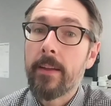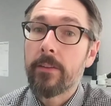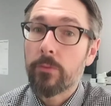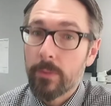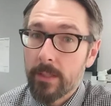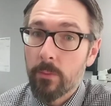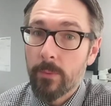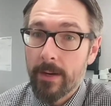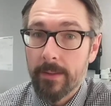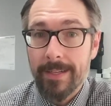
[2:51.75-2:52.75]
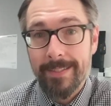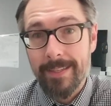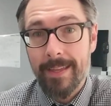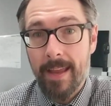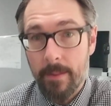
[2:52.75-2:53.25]
It's really rare that I see
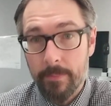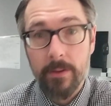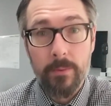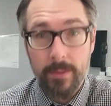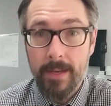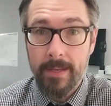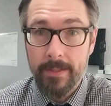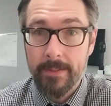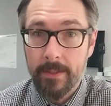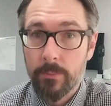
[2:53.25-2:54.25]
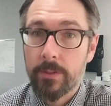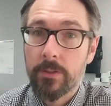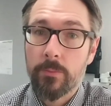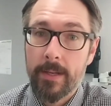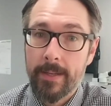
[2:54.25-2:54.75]
that happening with NAC, which
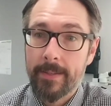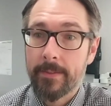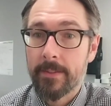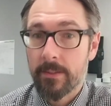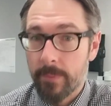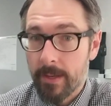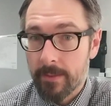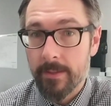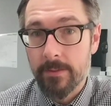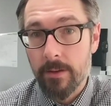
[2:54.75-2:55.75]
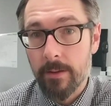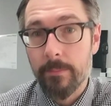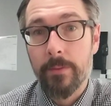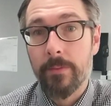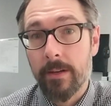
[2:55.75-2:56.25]
is why I suspect that it's not
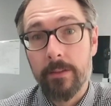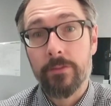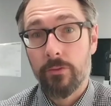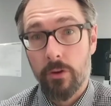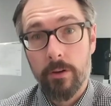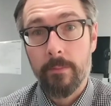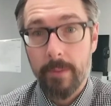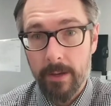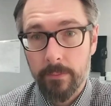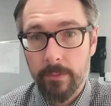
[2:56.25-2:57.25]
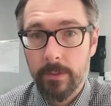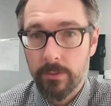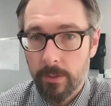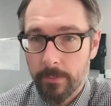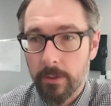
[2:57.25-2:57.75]
a very strong biofilm
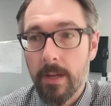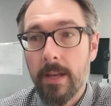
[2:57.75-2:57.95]
disruptor.